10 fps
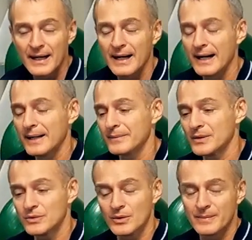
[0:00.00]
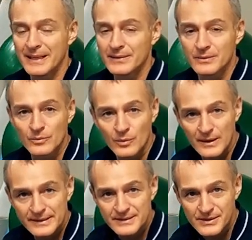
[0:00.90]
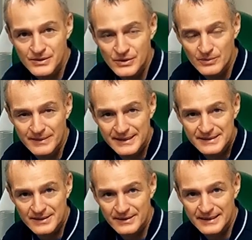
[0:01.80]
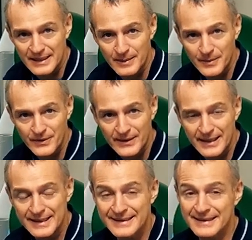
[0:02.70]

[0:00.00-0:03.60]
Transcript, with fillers: Um, you do about one to two minutes on the upper thigh.